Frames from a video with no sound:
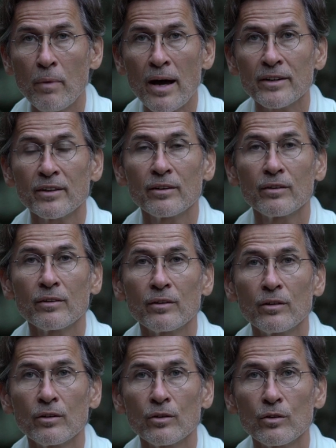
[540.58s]
matter
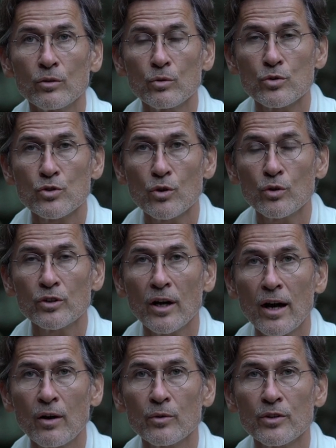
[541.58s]
to sort
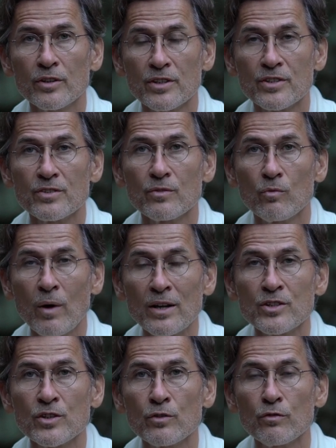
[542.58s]
out this
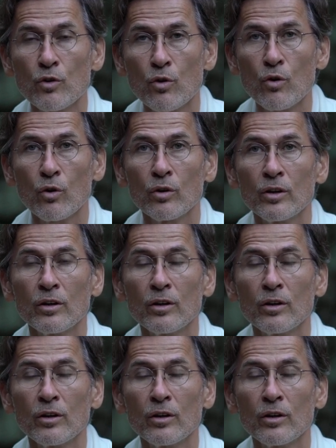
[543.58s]
once and for all.